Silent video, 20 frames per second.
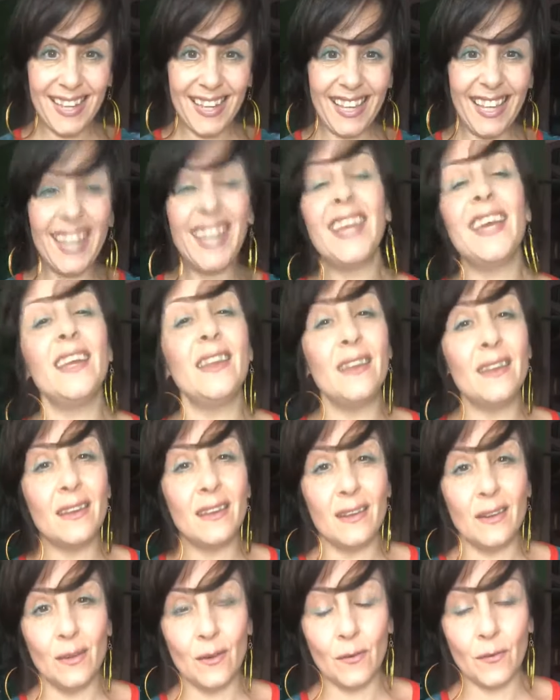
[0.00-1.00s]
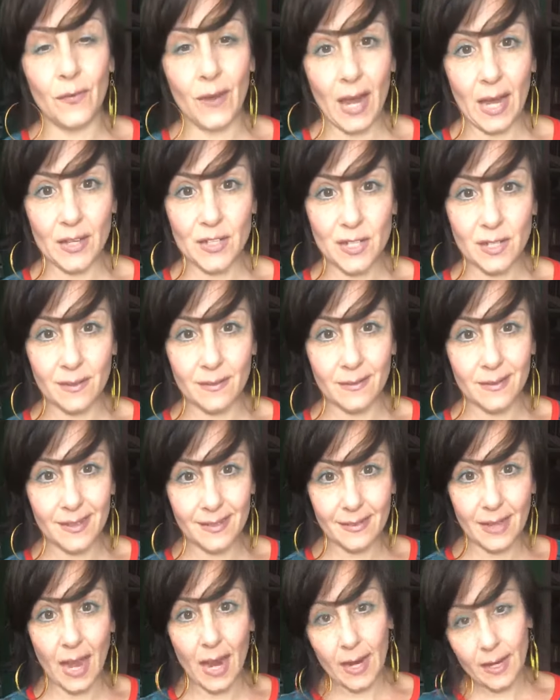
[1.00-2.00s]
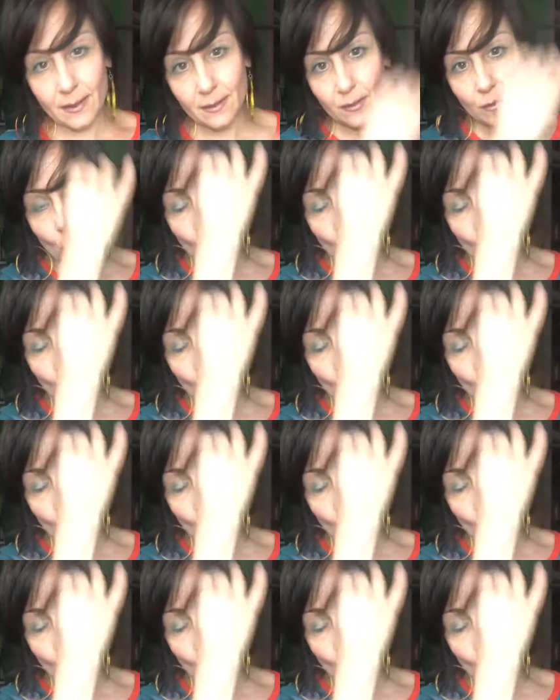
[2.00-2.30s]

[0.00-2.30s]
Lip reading: in your fashion designs,